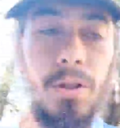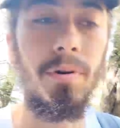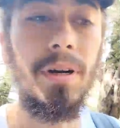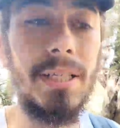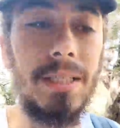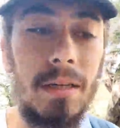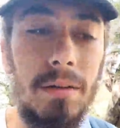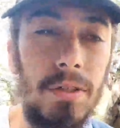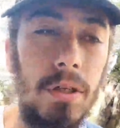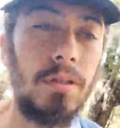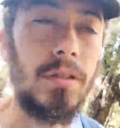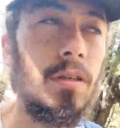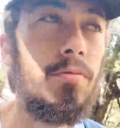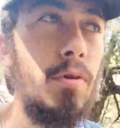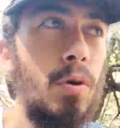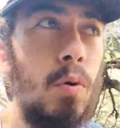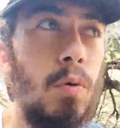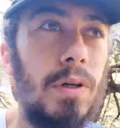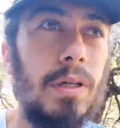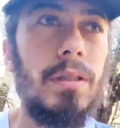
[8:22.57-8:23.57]
reason I've started
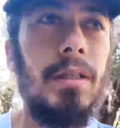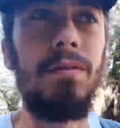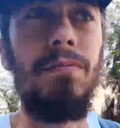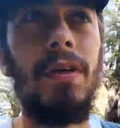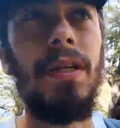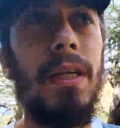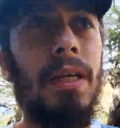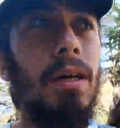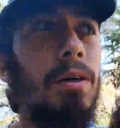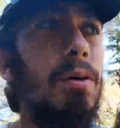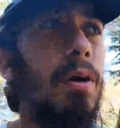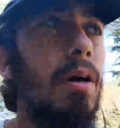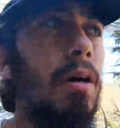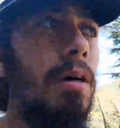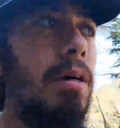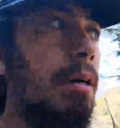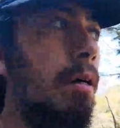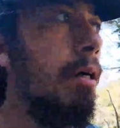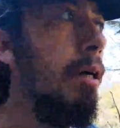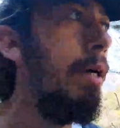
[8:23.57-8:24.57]
recording this video
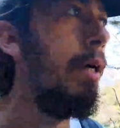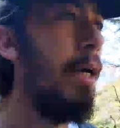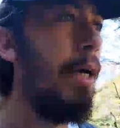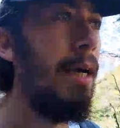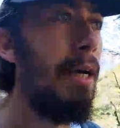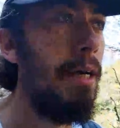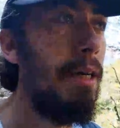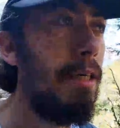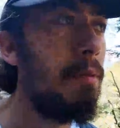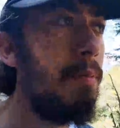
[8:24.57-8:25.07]
is